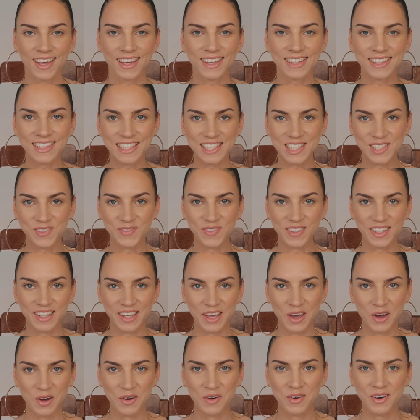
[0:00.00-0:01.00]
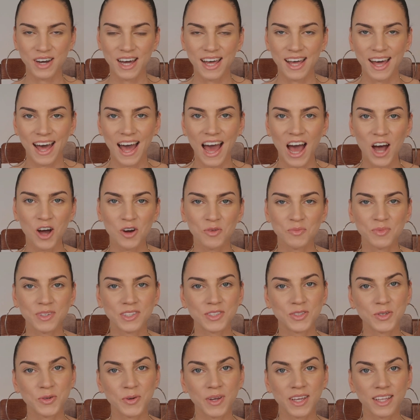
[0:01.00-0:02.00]
In this video, I will be
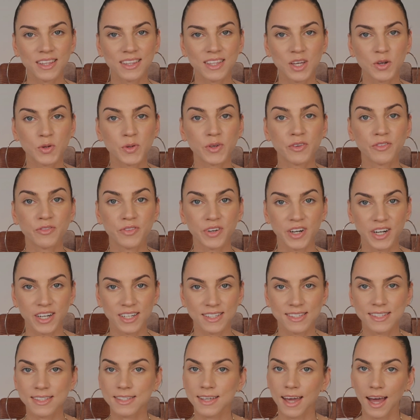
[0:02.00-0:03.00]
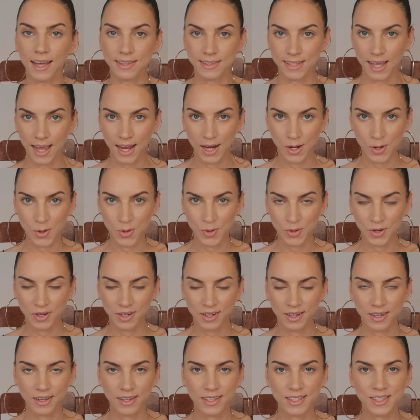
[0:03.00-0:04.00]
doing the reverse cat eye look.
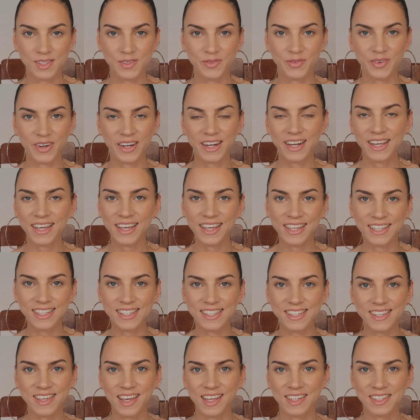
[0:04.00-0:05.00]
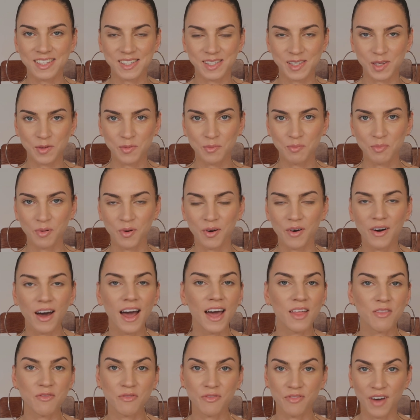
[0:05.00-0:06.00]
It's very easy and simple
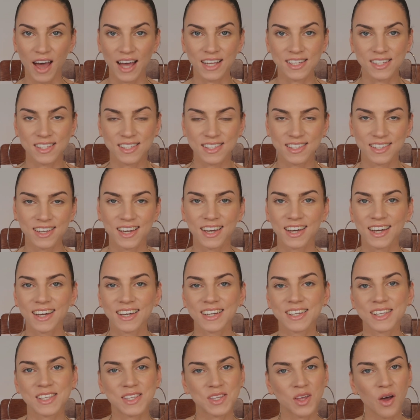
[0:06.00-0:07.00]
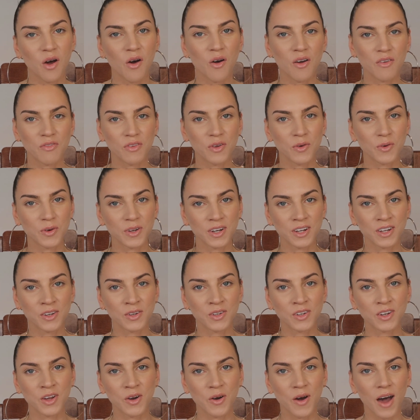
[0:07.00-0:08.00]
and fast. So if you want to
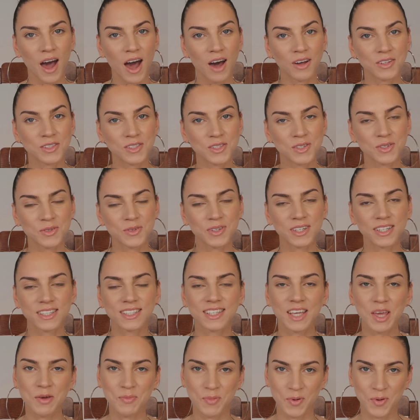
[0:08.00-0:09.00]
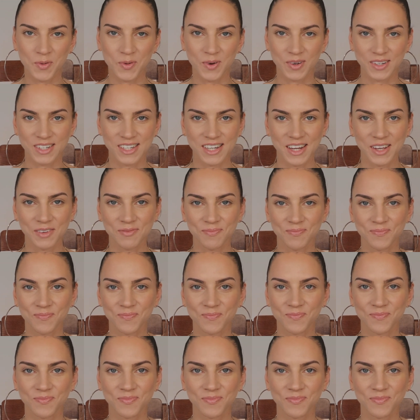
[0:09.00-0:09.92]
know how to do it, keep on watching.